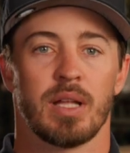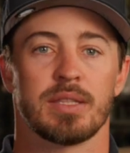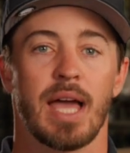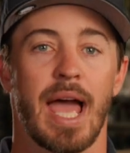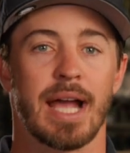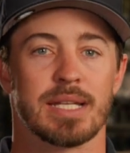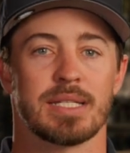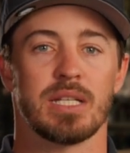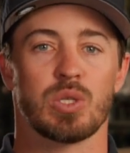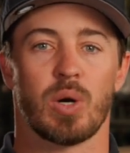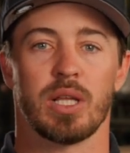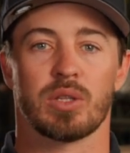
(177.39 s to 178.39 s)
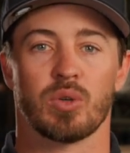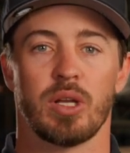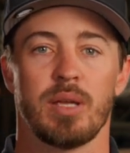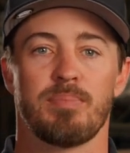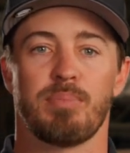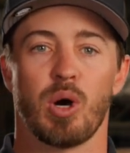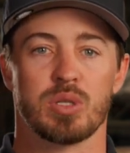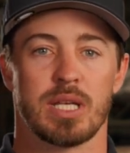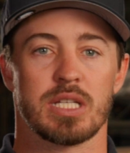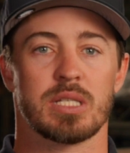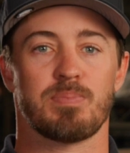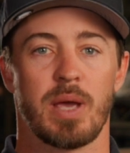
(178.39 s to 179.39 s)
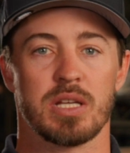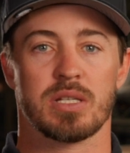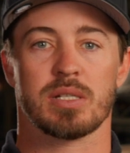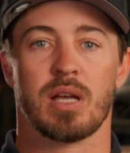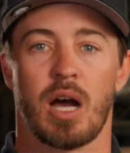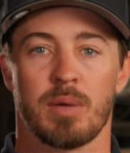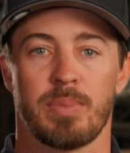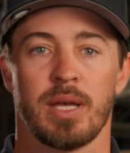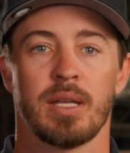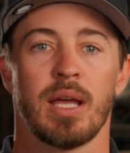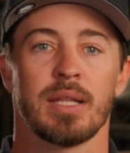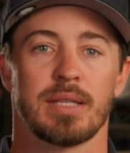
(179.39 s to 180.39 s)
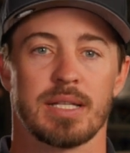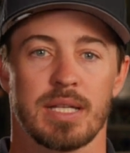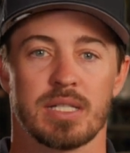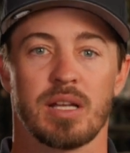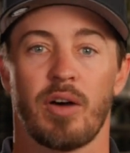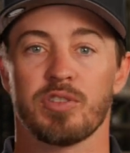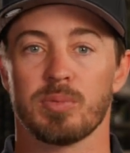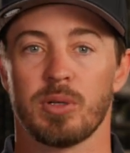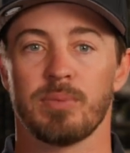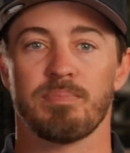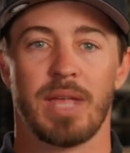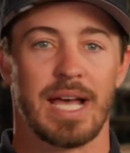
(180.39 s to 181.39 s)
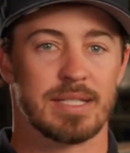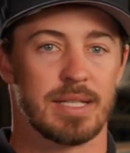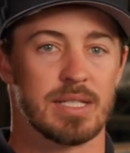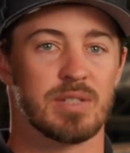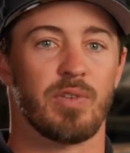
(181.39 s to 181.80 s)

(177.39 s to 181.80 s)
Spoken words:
The XT23 boasts a spacious cockpit that's as comfortable as it is